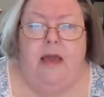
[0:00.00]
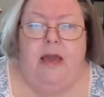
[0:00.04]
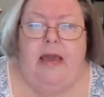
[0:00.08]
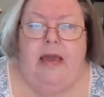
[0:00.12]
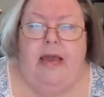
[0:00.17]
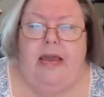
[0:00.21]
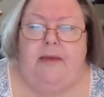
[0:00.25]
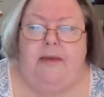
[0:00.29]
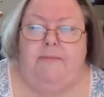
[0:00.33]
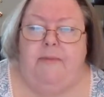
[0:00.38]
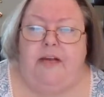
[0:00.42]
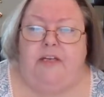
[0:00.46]

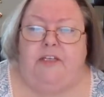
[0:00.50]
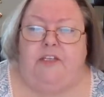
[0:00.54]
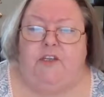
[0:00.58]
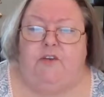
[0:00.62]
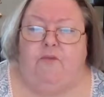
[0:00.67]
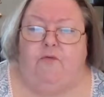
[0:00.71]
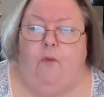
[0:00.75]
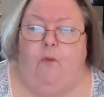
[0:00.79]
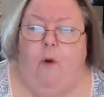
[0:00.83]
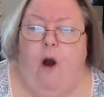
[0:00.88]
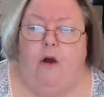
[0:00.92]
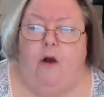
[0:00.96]
He must
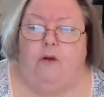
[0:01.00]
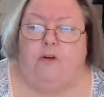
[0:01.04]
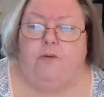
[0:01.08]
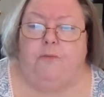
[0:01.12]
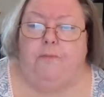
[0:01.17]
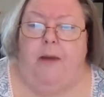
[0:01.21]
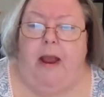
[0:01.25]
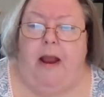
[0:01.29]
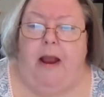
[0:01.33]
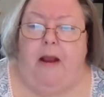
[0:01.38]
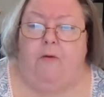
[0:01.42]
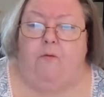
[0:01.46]
have walked
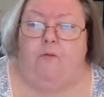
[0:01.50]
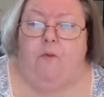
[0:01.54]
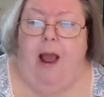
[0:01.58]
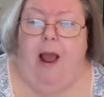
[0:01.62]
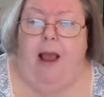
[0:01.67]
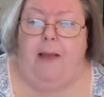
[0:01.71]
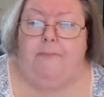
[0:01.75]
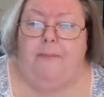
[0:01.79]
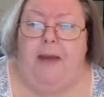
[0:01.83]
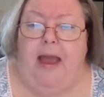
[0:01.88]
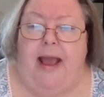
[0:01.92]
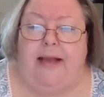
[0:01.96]

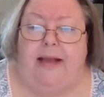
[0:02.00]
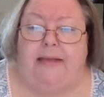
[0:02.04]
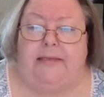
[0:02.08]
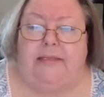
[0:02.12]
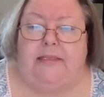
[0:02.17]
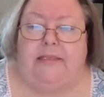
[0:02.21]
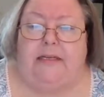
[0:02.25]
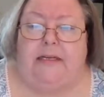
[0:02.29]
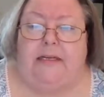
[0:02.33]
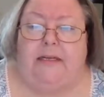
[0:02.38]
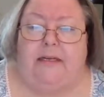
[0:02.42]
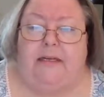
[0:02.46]
right past
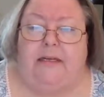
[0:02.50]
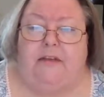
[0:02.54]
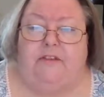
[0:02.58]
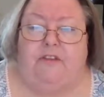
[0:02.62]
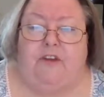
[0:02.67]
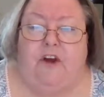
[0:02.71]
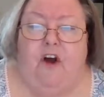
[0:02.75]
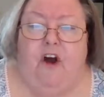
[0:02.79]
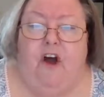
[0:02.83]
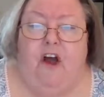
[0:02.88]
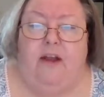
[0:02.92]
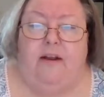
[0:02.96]
it, he
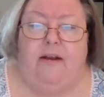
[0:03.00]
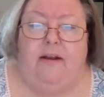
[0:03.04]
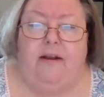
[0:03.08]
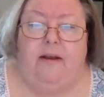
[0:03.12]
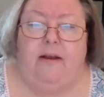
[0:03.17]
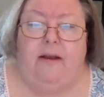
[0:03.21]
thought,